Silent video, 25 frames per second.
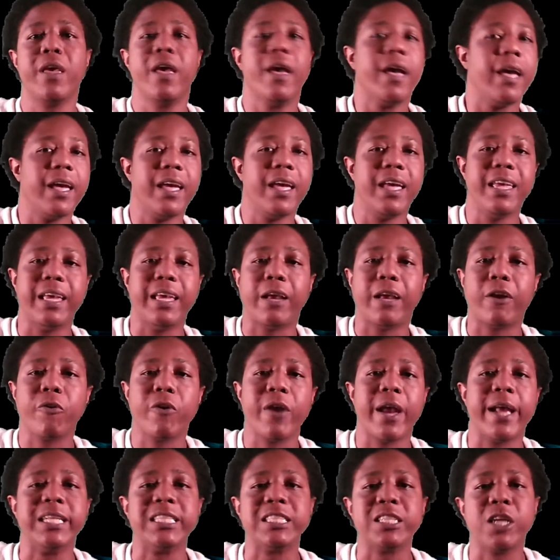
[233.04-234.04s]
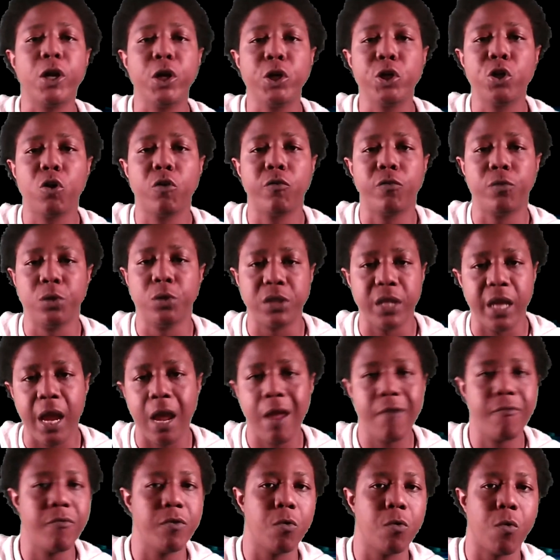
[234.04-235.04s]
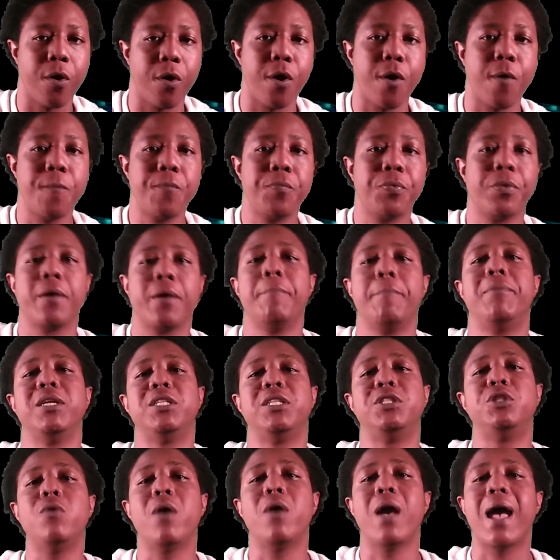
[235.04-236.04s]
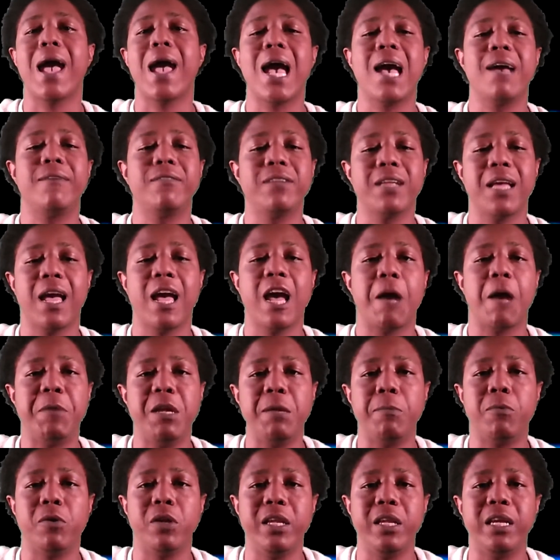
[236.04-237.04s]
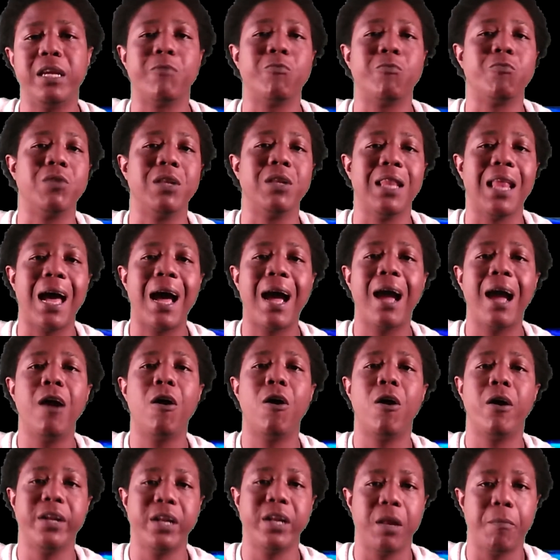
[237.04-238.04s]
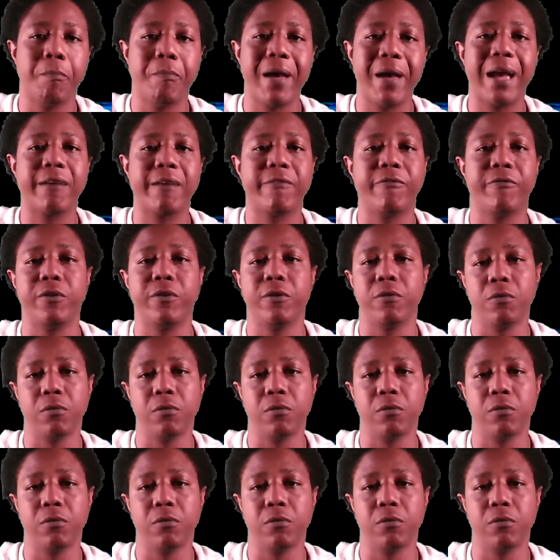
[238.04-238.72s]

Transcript: He creates turnovers everywhere. But you have to have people he can rely on in the backfield.